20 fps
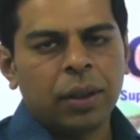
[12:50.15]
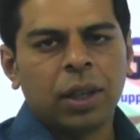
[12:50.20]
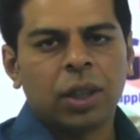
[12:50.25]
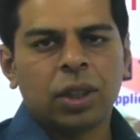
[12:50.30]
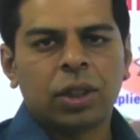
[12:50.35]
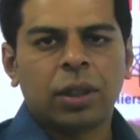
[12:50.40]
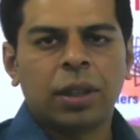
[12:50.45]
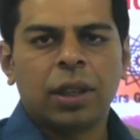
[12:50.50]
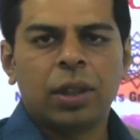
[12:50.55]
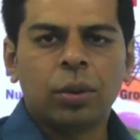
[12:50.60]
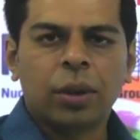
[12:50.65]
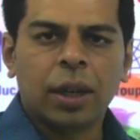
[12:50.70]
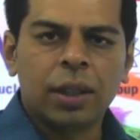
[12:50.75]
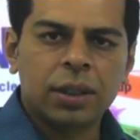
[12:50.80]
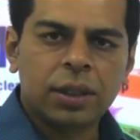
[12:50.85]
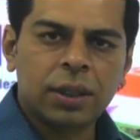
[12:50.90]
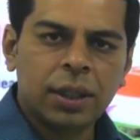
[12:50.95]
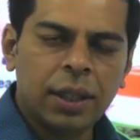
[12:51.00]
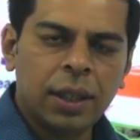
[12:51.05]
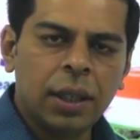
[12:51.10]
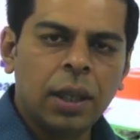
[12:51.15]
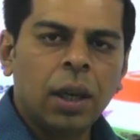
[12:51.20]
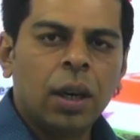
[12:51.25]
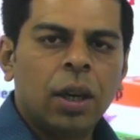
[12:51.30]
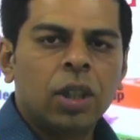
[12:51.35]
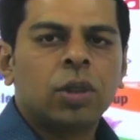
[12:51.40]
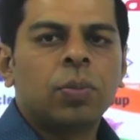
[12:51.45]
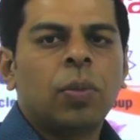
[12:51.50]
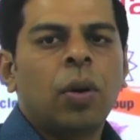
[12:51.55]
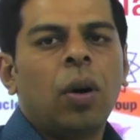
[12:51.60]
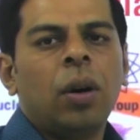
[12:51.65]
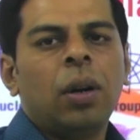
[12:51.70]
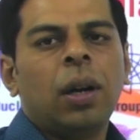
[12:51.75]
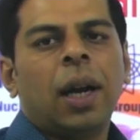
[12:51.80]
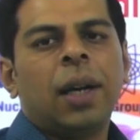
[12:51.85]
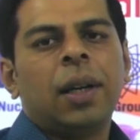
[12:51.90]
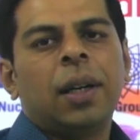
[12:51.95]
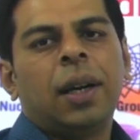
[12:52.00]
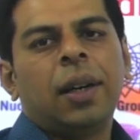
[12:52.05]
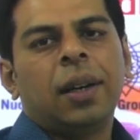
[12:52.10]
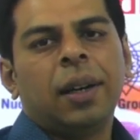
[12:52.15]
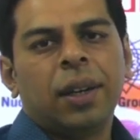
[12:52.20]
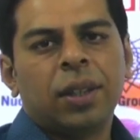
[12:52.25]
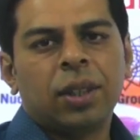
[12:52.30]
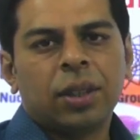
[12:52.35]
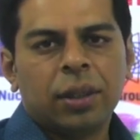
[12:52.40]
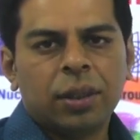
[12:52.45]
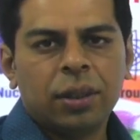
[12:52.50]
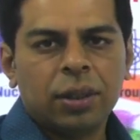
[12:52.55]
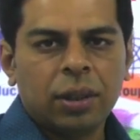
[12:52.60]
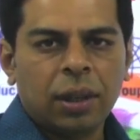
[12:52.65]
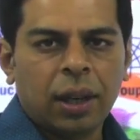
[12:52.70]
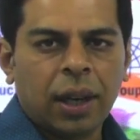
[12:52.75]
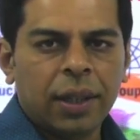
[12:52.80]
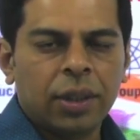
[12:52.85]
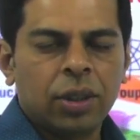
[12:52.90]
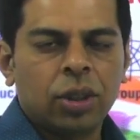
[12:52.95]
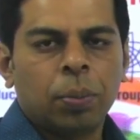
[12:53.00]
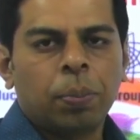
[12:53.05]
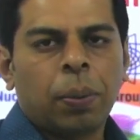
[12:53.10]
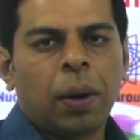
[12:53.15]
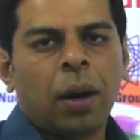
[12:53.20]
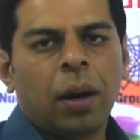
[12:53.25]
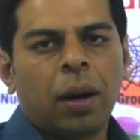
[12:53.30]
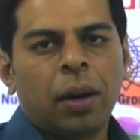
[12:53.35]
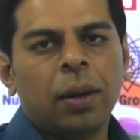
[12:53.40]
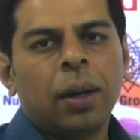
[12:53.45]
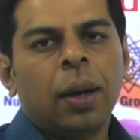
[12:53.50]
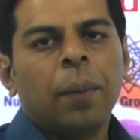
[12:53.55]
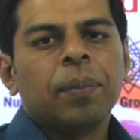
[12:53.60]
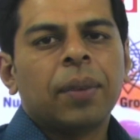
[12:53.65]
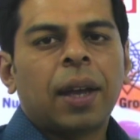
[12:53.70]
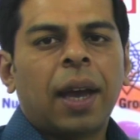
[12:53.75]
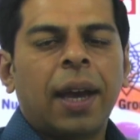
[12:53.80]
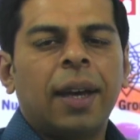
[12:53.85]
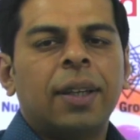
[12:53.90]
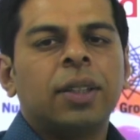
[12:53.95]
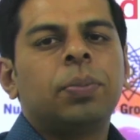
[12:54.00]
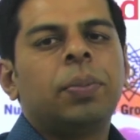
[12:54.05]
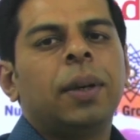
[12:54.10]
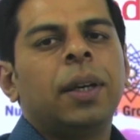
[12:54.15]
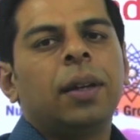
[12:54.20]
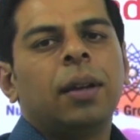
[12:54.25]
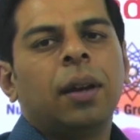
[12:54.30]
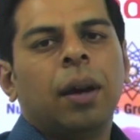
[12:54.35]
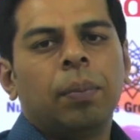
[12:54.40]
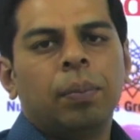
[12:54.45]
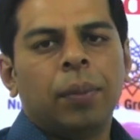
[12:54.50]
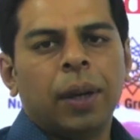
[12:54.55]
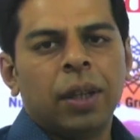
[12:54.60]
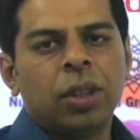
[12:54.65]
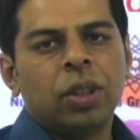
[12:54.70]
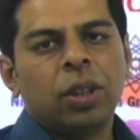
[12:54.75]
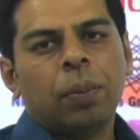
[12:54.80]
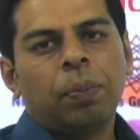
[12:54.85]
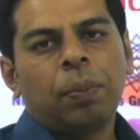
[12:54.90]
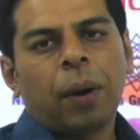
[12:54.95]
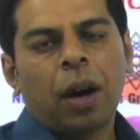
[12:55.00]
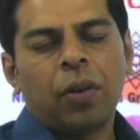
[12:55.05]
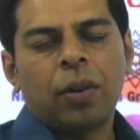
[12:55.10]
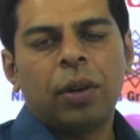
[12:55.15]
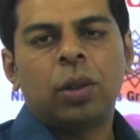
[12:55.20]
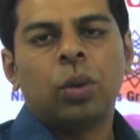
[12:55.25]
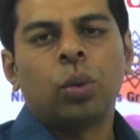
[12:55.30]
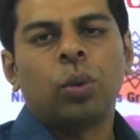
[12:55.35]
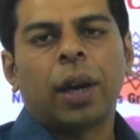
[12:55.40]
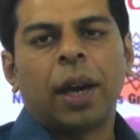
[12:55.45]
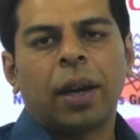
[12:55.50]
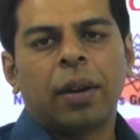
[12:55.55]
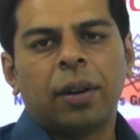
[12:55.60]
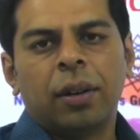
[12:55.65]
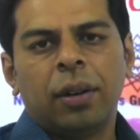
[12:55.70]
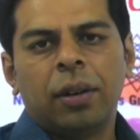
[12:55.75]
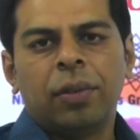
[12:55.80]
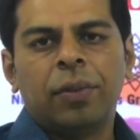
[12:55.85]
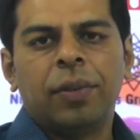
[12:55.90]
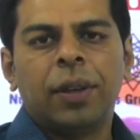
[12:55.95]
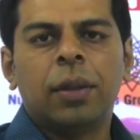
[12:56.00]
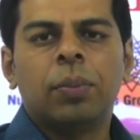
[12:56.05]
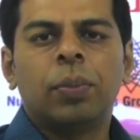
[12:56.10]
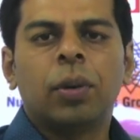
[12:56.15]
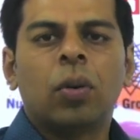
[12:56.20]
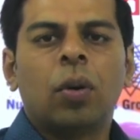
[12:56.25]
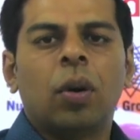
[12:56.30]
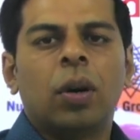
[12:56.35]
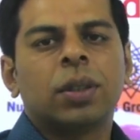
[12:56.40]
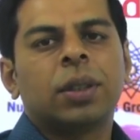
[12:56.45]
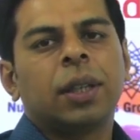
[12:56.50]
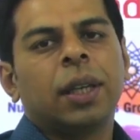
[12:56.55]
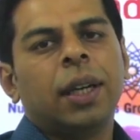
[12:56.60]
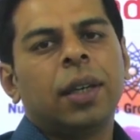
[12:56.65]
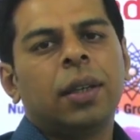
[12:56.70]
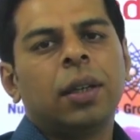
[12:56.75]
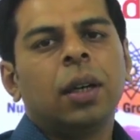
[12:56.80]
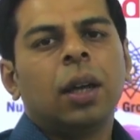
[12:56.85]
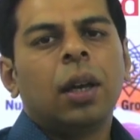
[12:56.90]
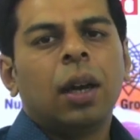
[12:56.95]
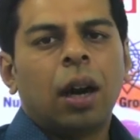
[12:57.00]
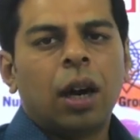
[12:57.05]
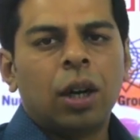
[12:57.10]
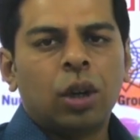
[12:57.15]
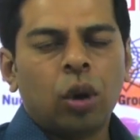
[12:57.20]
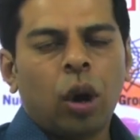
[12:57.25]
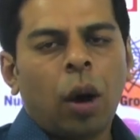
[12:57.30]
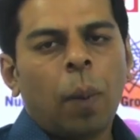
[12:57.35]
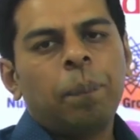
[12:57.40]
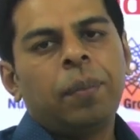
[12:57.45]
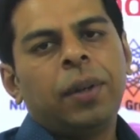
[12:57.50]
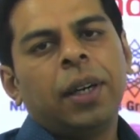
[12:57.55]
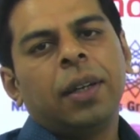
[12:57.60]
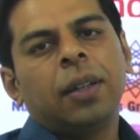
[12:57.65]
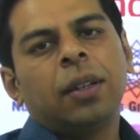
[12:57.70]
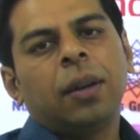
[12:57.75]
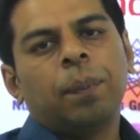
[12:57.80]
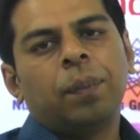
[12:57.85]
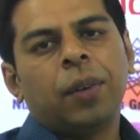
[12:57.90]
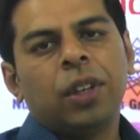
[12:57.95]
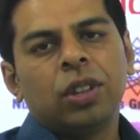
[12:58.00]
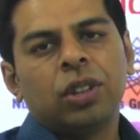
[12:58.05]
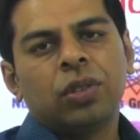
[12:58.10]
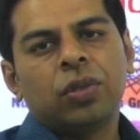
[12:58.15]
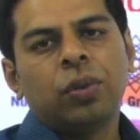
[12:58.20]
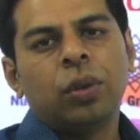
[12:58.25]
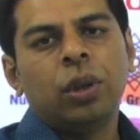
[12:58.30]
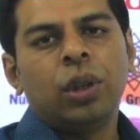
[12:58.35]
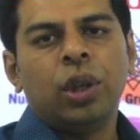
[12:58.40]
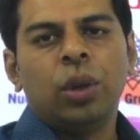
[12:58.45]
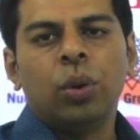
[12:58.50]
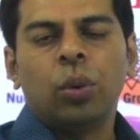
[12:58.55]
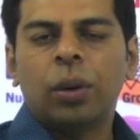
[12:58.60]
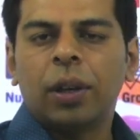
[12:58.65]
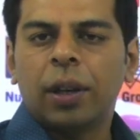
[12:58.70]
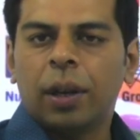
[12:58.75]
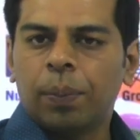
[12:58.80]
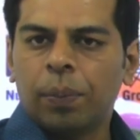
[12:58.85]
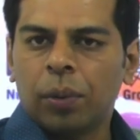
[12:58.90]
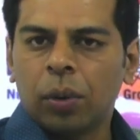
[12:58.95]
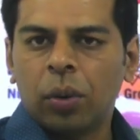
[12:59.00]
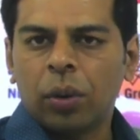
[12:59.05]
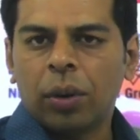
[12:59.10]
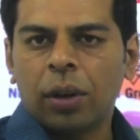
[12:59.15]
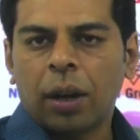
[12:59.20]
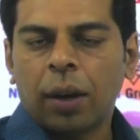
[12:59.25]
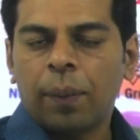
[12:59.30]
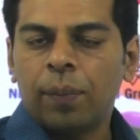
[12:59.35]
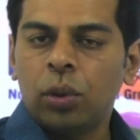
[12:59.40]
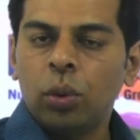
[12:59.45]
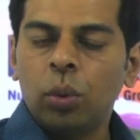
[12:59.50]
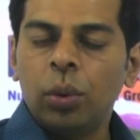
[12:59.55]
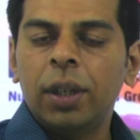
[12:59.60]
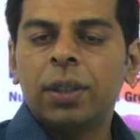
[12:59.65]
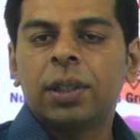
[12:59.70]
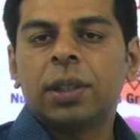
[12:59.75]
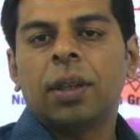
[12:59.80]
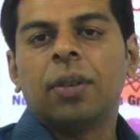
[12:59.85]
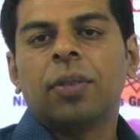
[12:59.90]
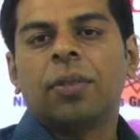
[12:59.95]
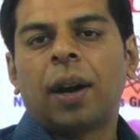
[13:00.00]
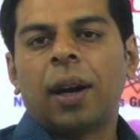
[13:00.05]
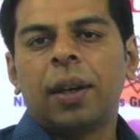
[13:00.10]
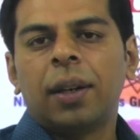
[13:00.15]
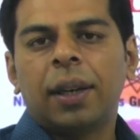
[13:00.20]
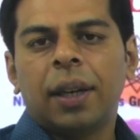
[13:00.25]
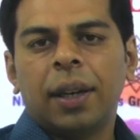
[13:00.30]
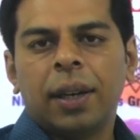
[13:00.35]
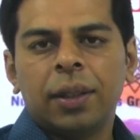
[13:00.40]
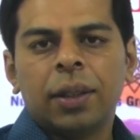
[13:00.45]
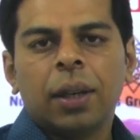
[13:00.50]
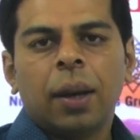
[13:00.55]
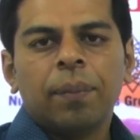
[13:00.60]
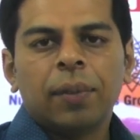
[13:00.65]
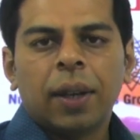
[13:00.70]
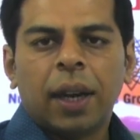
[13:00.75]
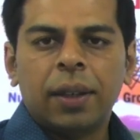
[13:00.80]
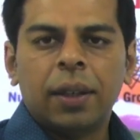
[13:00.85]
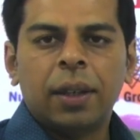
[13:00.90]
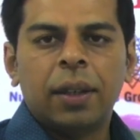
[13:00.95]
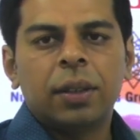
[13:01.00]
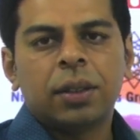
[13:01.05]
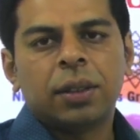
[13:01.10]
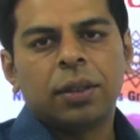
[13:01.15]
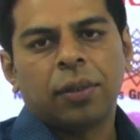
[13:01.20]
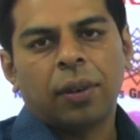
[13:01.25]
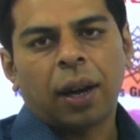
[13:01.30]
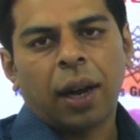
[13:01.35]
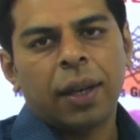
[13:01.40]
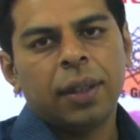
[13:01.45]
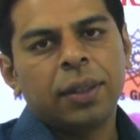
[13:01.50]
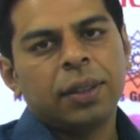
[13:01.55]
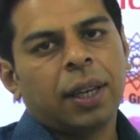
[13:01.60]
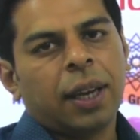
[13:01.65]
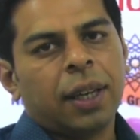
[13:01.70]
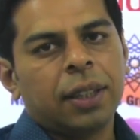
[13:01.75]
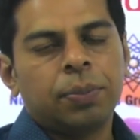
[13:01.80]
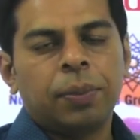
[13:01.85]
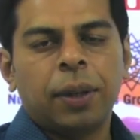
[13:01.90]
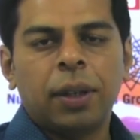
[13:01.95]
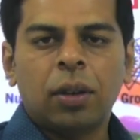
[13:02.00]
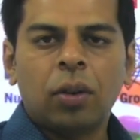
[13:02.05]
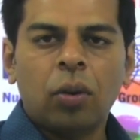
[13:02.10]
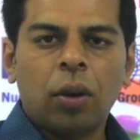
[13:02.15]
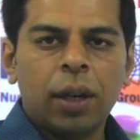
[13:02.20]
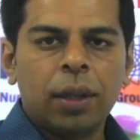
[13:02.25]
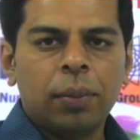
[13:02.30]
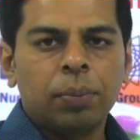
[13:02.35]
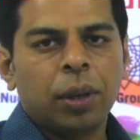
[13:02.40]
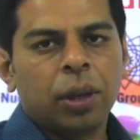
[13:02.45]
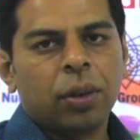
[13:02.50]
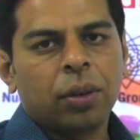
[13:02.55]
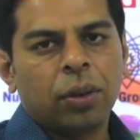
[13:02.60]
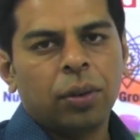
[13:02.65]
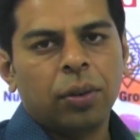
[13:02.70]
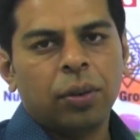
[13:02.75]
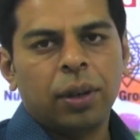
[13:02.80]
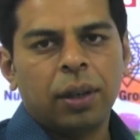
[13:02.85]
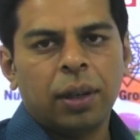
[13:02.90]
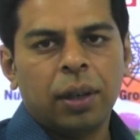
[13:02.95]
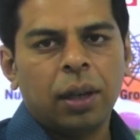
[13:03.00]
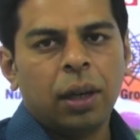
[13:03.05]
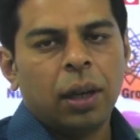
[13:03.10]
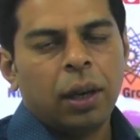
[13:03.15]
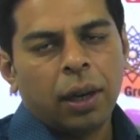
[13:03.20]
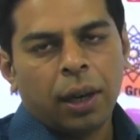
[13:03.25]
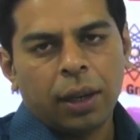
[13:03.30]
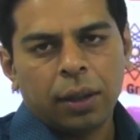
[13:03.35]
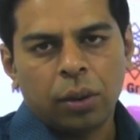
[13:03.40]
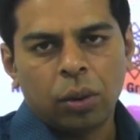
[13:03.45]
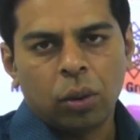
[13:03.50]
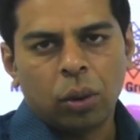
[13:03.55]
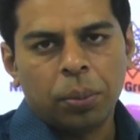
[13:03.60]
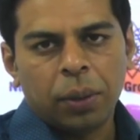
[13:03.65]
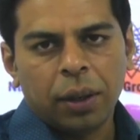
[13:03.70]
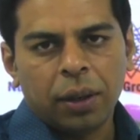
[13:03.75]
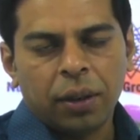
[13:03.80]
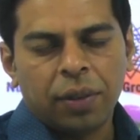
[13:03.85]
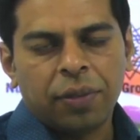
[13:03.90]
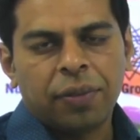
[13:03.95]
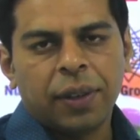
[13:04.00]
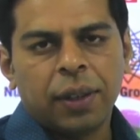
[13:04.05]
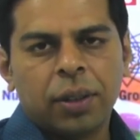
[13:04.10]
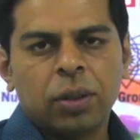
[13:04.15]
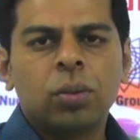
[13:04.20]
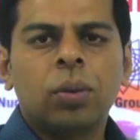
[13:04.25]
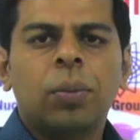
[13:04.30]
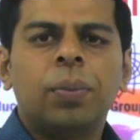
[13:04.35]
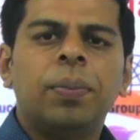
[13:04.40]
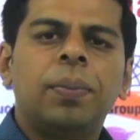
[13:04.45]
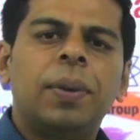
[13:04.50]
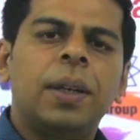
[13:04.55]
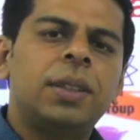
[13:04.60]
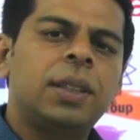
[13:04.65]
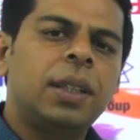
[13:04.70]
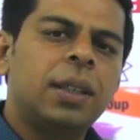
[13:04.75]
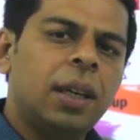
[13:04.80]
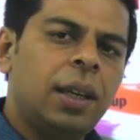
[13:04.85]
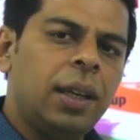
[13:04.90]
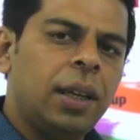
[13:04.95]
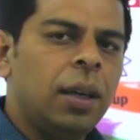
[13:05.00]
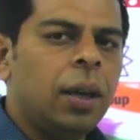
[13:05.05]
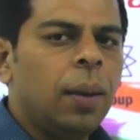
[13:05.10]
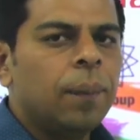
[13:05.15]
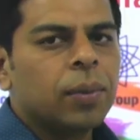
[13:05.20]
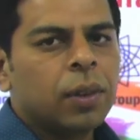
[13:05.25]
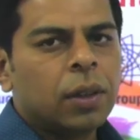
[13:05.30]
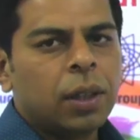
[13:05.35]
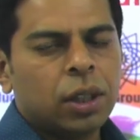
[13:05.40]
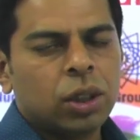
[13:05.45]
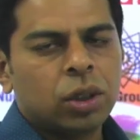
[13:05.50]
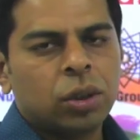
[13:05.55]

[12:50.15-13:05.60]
You can see a small island nation like Japan has been a major power to reckon with, because it adopted the peaceful nuclear program to its advantage, and its rise has been quite mercurial at global affairs. So basically, there is no